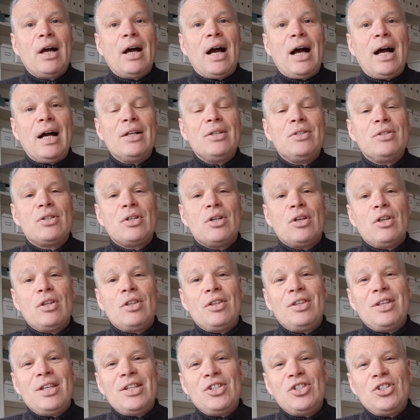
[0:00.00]
And
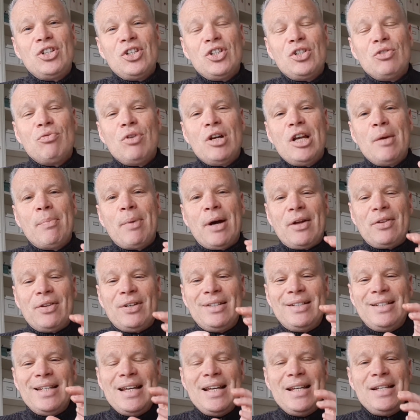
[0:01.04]
it's just really about the
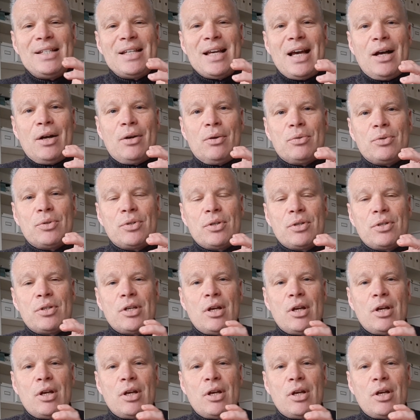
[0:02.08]
details.